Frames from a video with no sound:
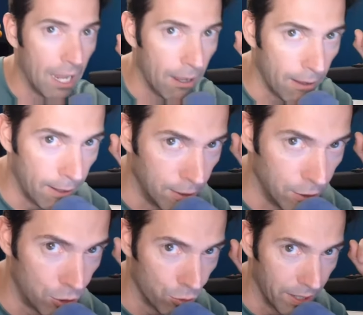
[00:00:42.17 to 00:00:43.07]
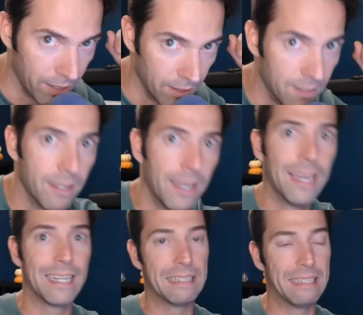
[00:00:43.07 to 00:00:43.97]
entrance
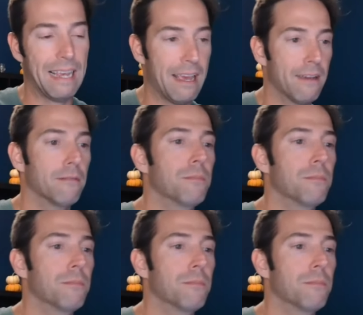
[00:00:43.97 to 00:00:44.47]
exam.